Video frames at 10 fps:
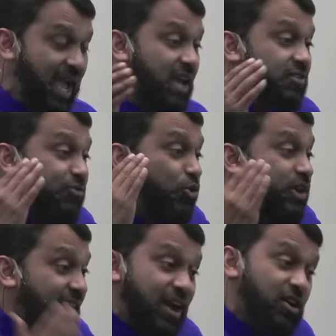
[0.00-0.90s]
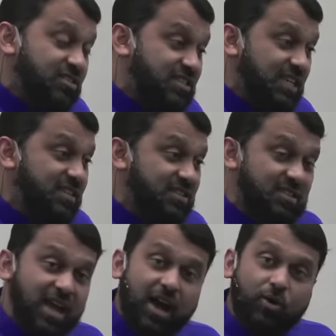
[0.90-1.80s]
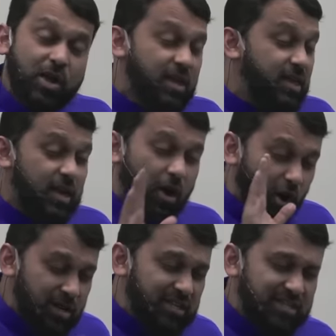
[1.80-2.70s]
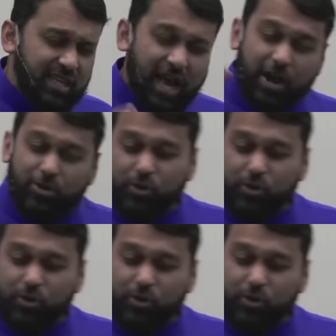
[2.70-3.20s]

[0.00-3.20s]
And if you cannot see this now, then honestly, either